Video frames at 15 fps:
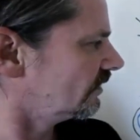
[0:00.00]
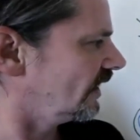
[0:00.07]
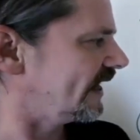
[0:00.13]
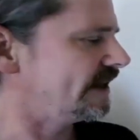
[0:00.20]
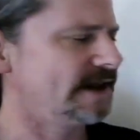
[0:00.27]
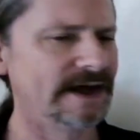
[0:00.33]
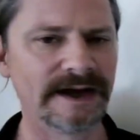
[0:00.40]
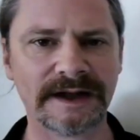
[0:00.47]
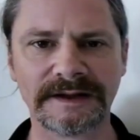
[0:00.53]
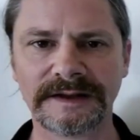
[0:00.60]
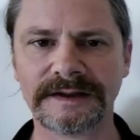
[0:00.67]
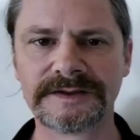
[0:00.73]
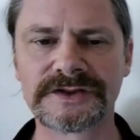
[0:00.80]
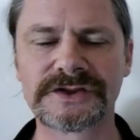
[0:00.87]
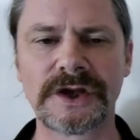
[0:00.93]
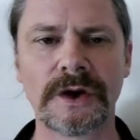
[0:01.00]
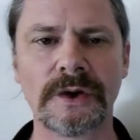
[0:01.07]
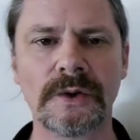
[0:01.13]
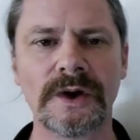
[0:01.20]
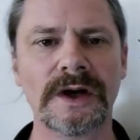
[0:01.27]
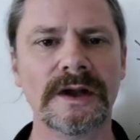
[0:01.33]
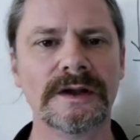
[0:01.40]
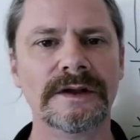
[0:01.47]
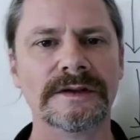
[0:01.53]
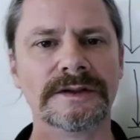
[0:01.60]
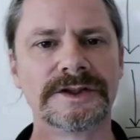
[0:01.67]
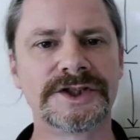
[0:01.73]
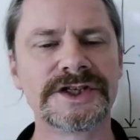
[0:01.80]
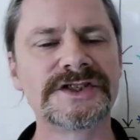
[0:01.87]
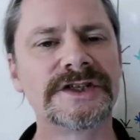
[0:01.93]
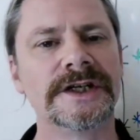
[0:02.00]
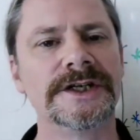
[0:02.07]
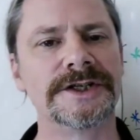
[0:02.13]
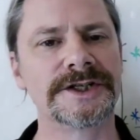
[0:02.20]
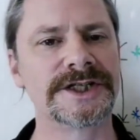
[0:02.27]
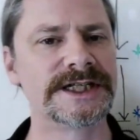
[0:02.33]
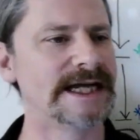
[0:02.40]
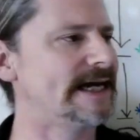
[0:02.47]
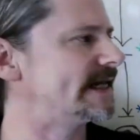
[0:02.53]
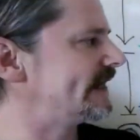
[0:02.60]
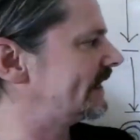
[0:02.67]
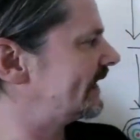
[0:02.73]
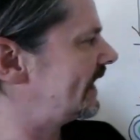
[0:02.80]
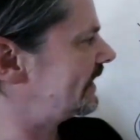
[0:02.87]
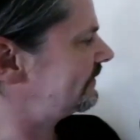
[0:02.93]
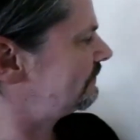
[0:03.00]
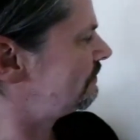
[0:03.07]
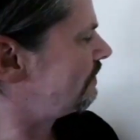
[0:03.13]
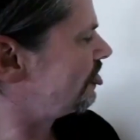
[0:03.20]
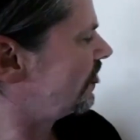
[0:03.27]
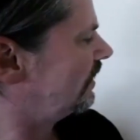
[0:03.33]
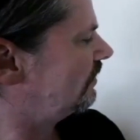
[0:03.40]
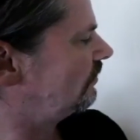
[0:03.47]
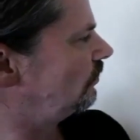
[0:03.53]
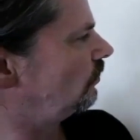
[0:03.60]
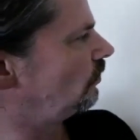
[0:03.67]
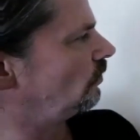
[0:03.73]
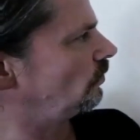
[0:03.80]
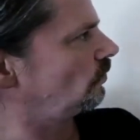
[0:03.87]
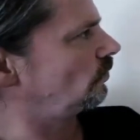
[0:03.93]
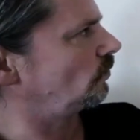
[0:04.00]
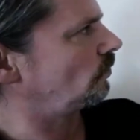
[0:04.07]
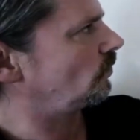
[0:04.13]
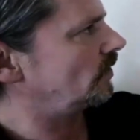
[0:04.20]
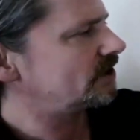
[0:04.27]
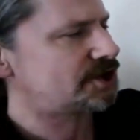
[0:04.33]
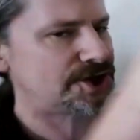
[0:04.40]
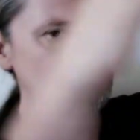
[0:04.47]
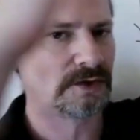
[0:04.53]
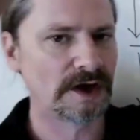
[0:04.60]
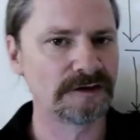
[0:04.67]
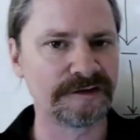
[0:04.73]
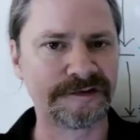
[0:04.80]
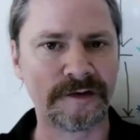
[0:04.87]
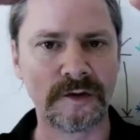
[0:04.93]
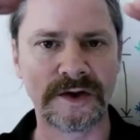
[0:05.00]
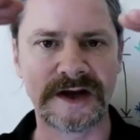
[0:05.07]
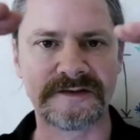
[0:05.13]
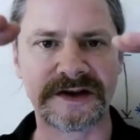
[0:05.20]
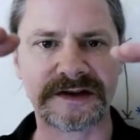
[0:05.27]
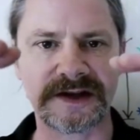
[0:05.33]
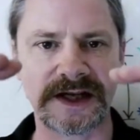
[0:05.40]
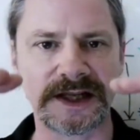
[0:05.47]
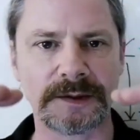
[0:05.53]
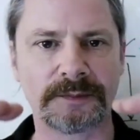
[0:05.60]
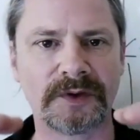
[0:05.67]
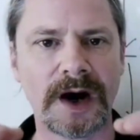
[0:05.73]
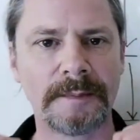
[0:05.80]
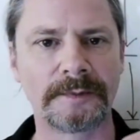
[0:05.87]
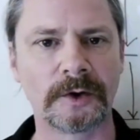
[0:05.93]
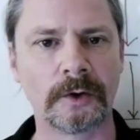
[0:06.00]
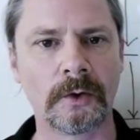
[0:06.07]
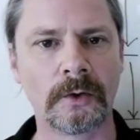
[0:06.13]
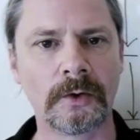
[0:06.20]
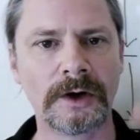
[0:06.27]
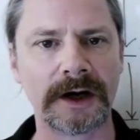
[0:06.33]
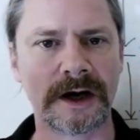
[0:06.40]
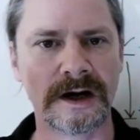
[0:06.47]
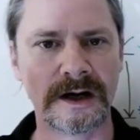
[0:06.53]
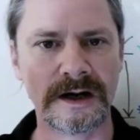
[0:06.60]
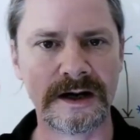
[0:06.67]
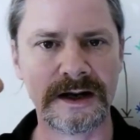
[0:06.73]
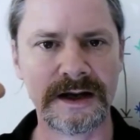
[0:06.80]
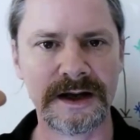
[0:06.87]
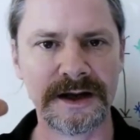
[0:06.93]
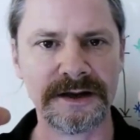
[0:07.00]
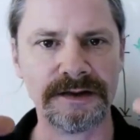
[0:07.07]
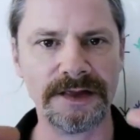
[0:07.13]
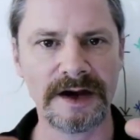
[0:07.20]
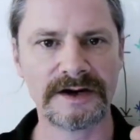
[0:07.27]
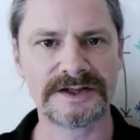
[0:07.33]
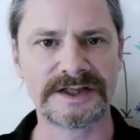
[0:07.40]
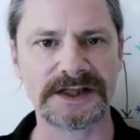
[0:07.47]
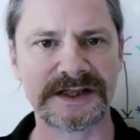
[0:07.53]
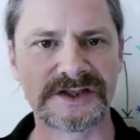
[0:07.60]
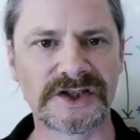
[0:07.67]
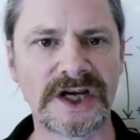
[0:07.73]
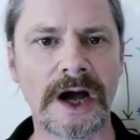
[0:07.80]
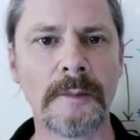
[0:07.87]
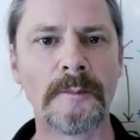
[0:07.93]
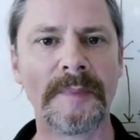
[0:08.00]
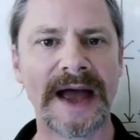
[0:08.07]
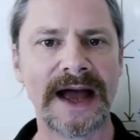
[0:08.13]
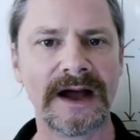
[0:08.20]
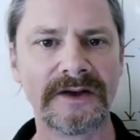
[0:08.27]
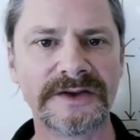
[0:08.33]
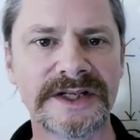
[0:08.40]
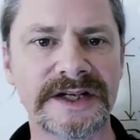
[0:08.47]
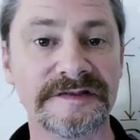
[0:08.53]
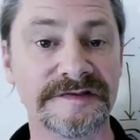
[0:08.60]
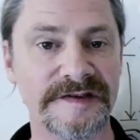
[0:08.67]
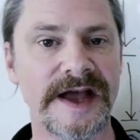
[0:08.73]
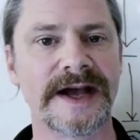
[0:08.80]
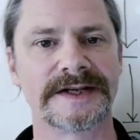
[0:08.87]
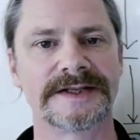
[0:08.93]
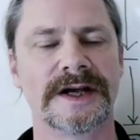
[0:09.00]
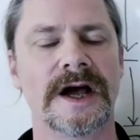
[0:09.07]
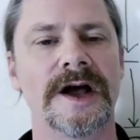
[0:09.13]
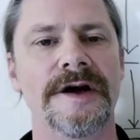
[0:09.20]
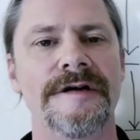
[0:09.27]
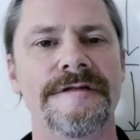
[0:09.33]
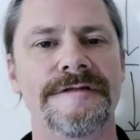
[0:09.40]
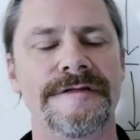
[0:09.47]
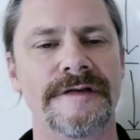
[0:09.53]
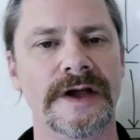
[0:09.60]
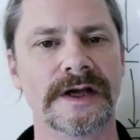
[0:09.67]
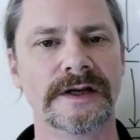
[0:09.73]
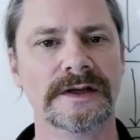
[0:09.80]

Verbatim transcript: And then, so, just to understand that once you unfold everything in the proper order, there's this compounded effect of